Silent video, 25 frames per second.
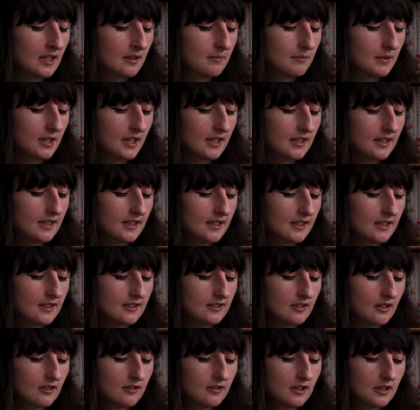But I think
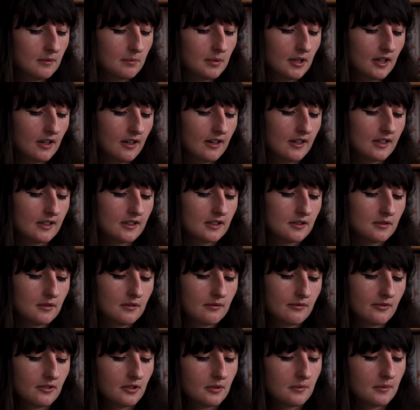it's only polite to
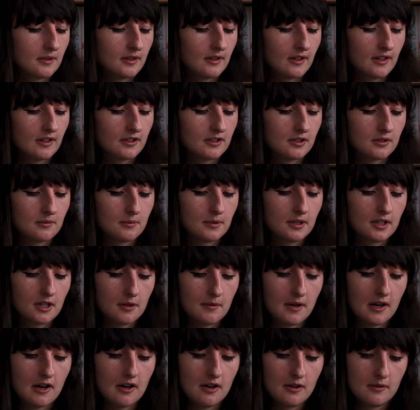inform you that I shall be
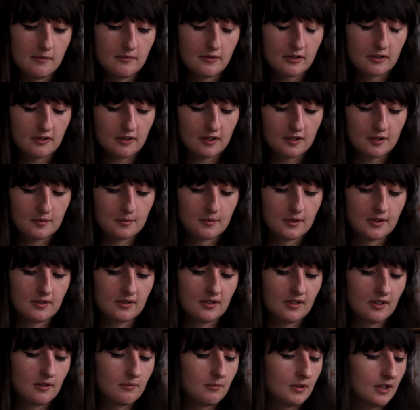coming home for
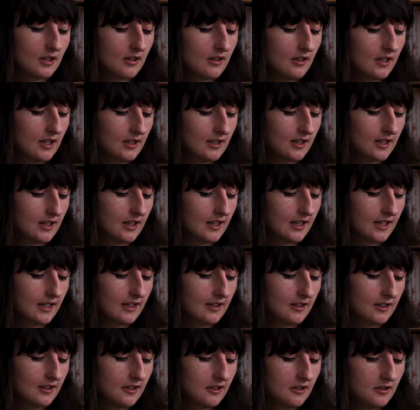Christmas, and we are likely,
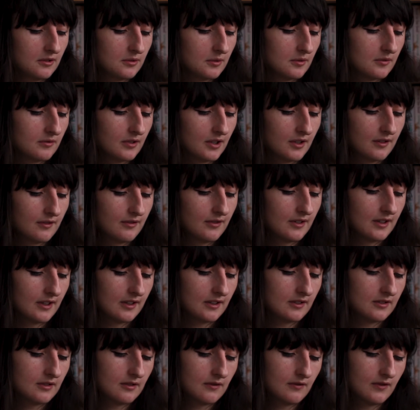in the usual run of
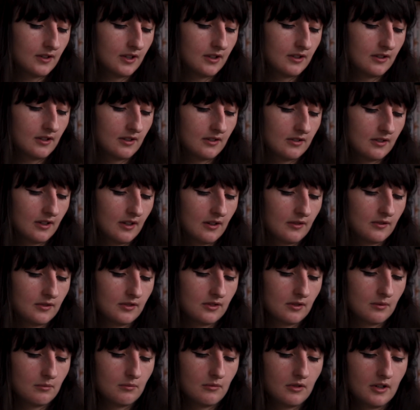things, to find ourselves
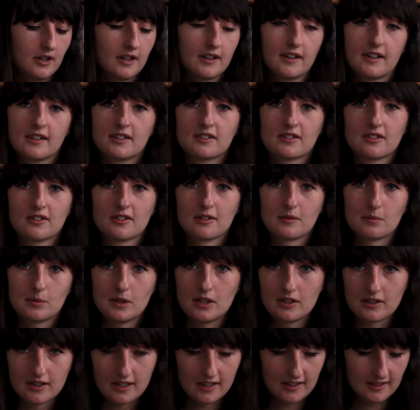somewhat in each other's
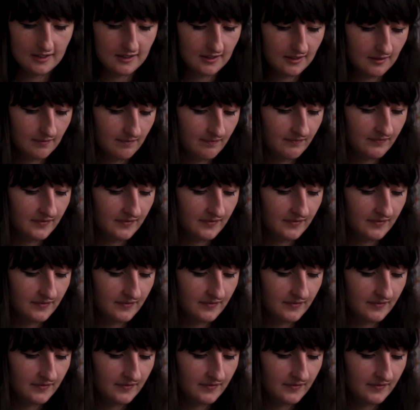pockets.